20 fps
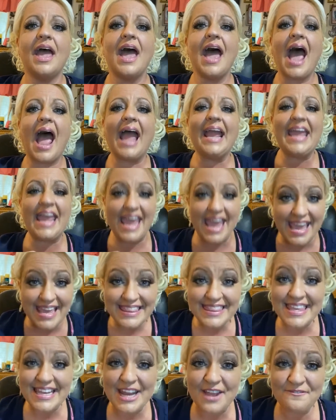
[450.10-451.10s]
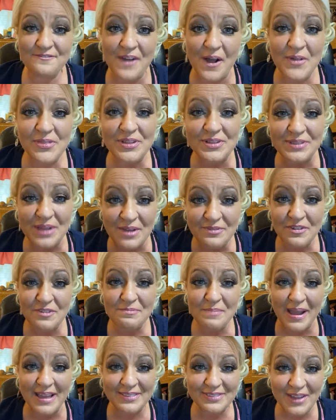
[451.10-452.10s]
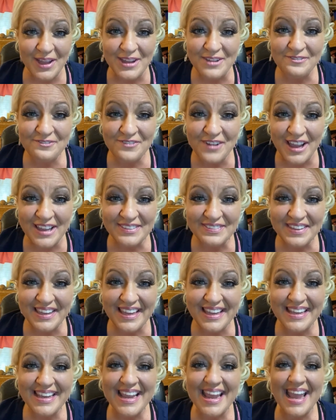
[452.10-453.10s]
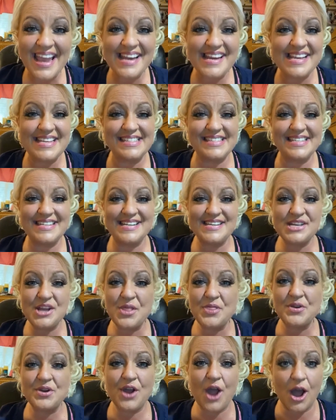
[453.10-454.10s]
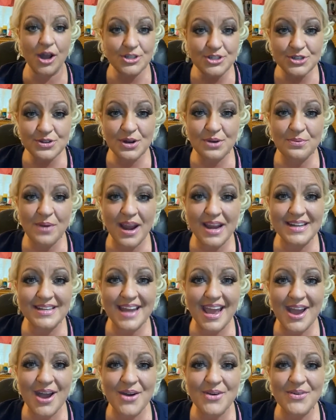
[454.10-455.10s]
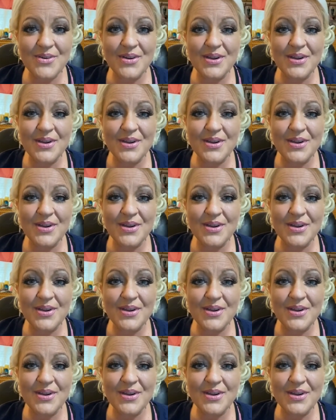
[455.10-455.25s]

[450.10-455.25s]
I hate that I found the love of my life finally, and he's in another country right now,